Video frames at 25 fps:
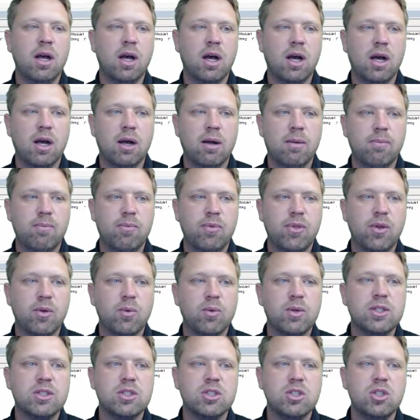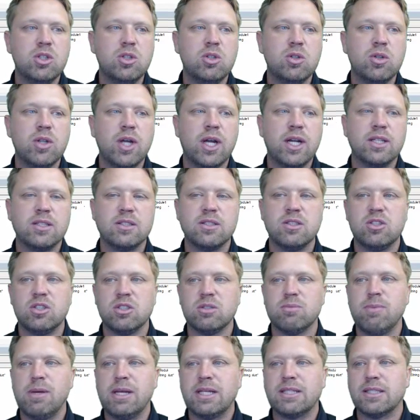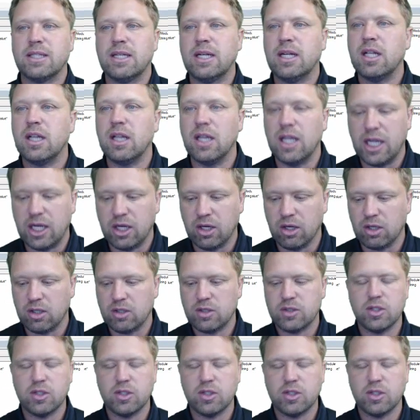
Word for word: Um, the reason you do that is it just makes it cleaner.